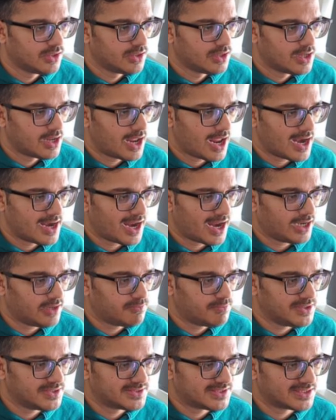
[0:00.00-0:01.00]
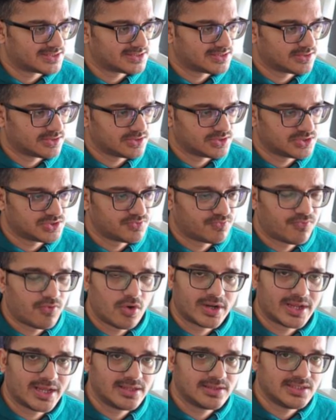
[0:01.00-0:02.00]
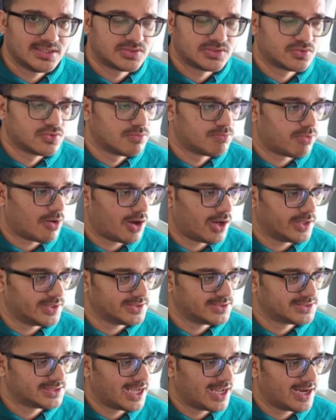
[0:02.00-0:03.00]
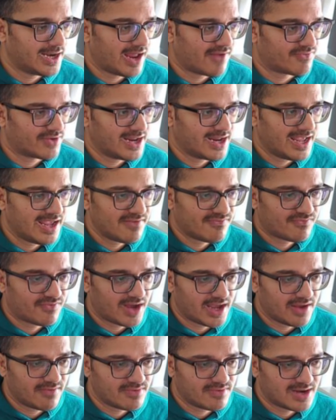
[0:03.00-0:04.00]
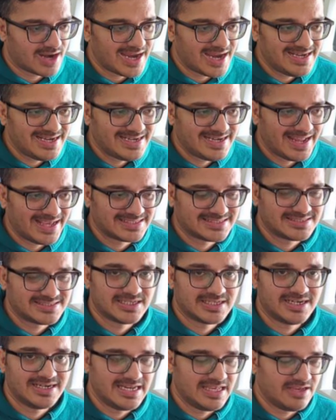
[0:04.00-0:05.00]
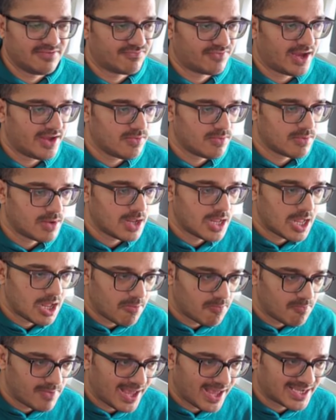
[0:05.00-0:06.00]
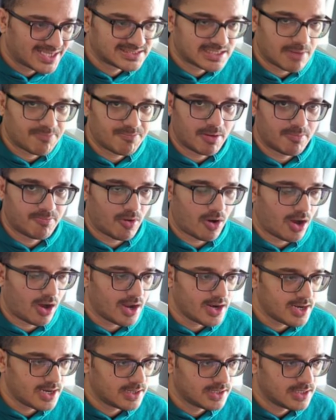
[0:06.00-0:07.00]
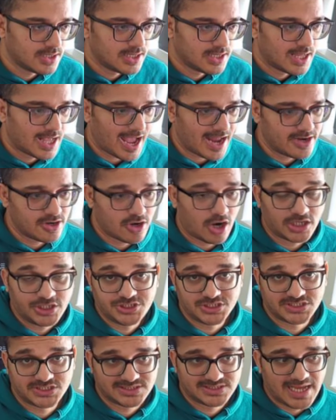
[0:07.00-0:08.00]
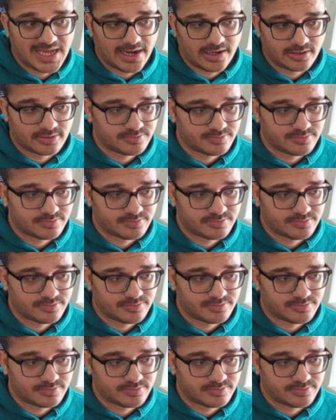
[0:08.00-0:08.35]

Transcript: and knight b6, forking these two pawns, and after a5, knight takes d5, black is up a pawn, and not just that.